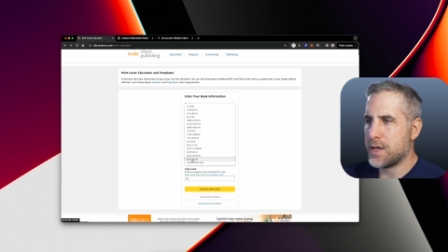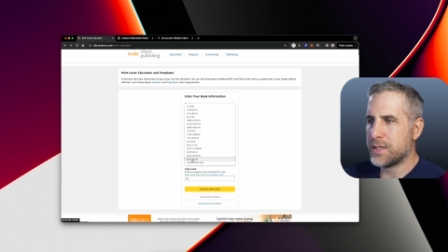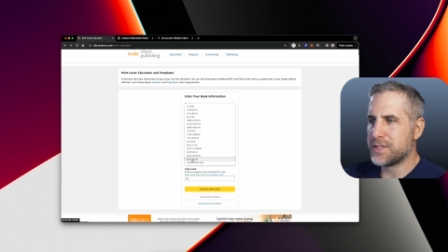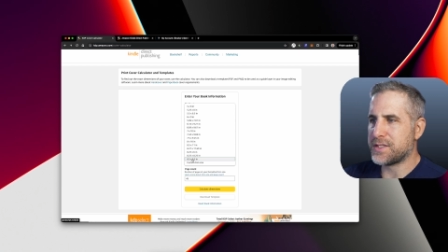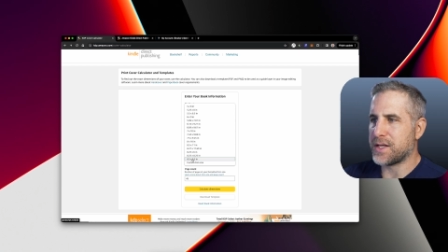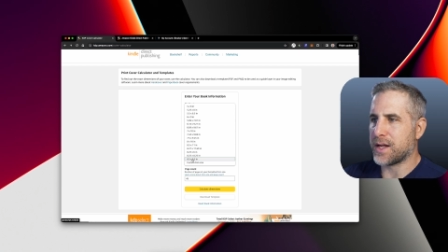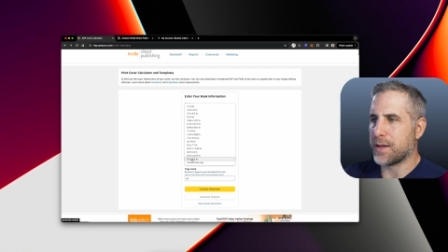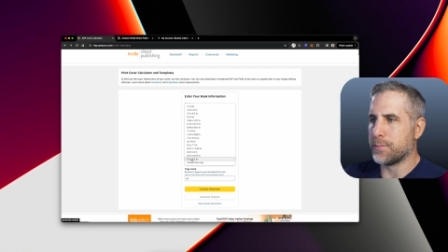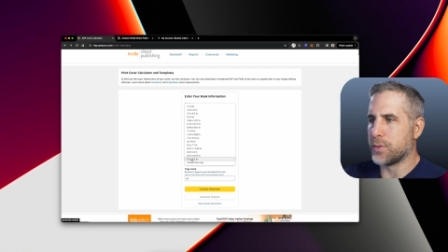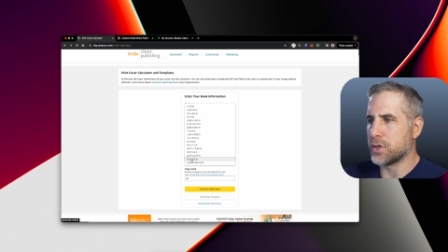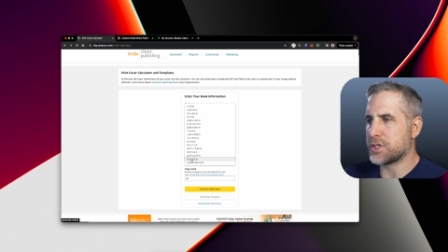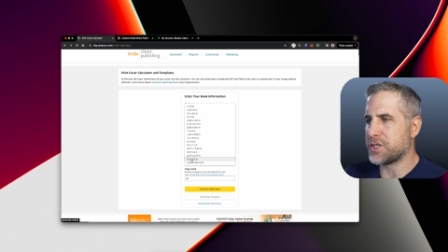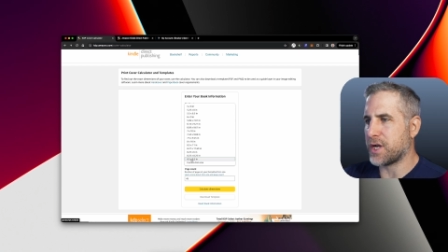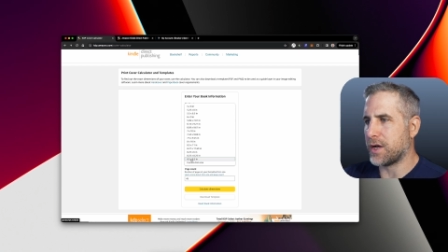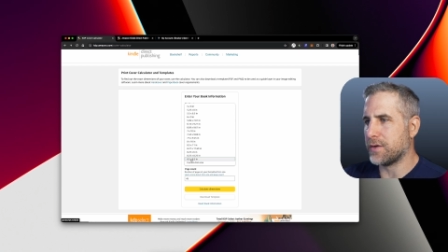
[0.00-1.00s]
sit on
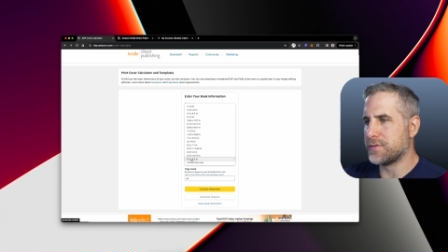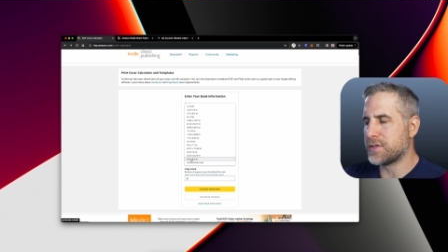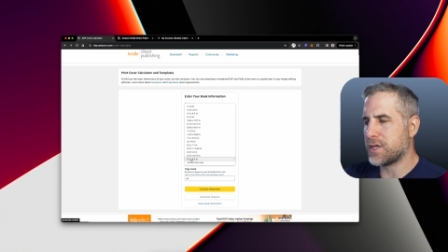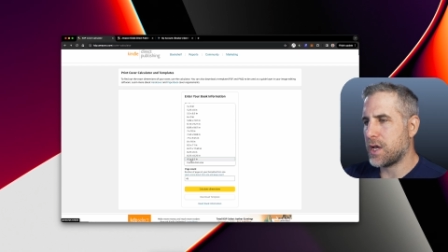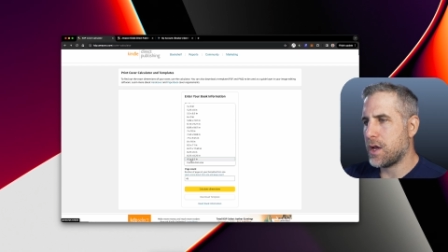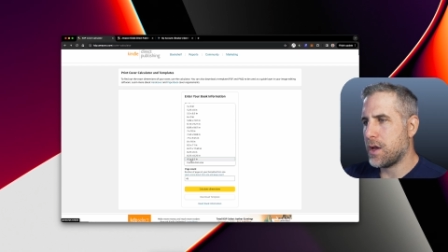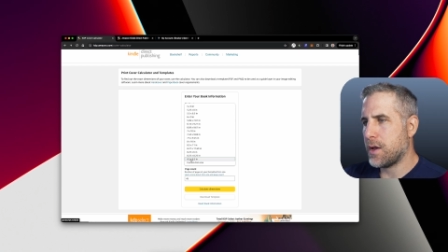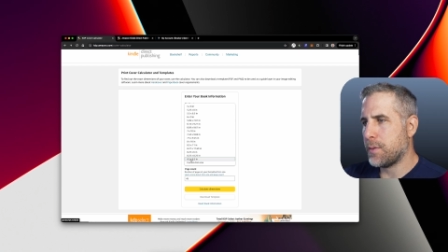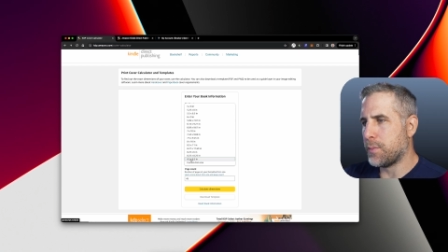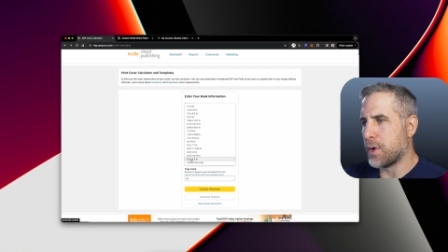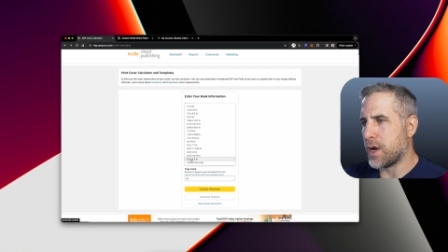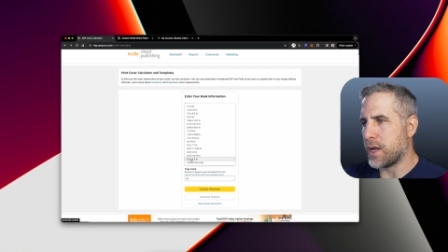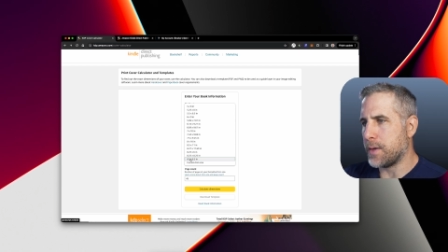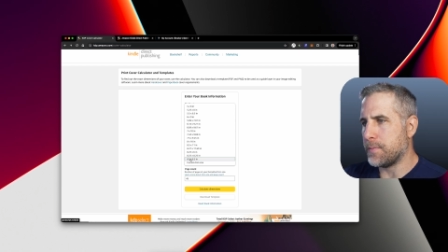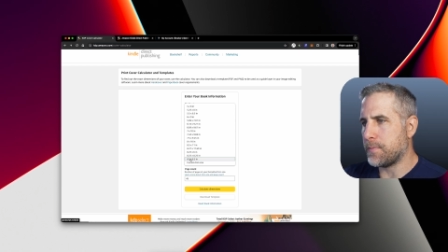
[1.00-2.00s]
bookshelves.
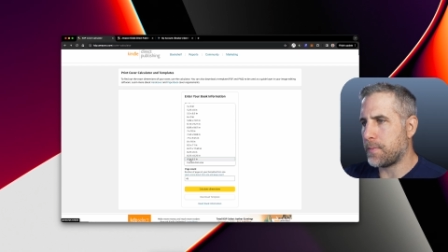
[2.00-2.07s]
But